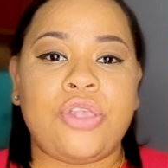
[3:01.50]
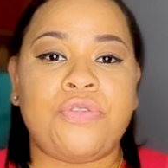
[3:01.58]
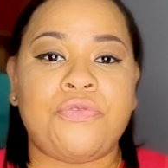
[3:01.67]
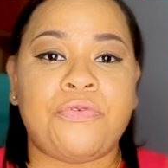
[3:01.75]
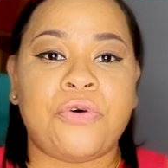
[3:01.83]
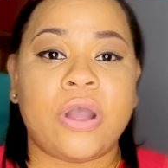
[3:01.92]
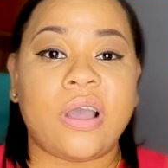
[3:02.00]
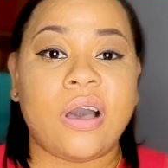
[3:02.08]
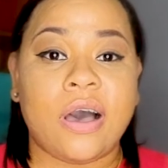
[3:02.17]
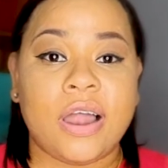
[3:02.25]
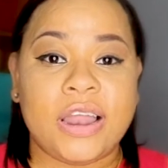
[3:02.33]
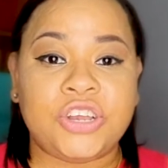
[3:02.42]
for
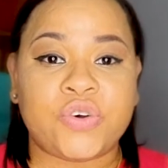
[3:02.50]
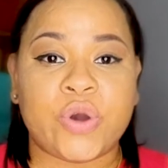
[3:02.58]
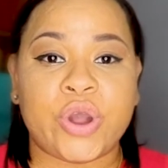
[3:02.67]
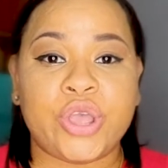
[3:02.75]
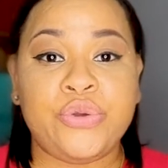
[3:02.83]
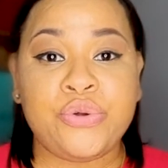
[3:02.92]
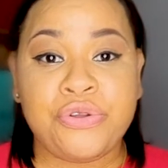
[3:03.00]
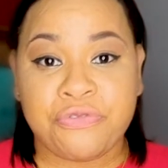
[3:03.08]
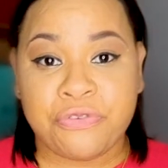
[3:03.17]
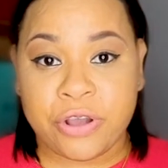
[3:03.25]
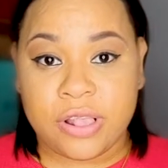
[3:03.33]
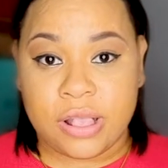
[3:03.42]
college or
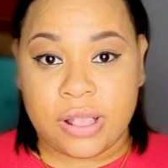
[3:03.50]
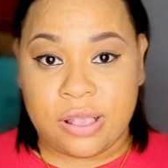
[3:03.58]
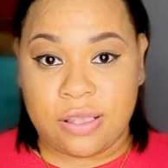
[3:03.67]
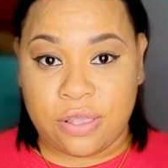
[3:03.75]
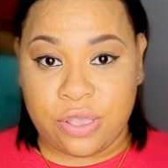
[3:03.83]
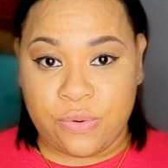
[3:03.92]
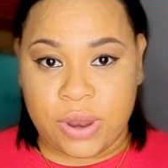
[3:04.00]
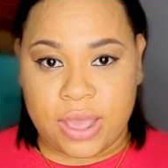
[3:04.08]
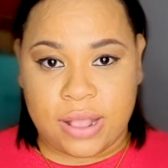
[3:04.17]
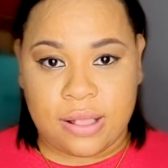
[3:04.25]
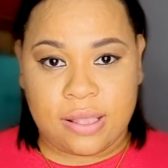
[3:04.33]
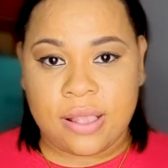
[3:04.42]
university
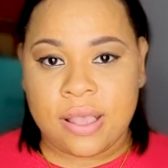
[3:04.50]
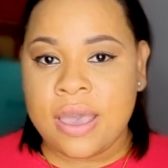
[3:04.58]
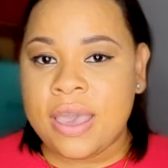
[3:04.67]
students.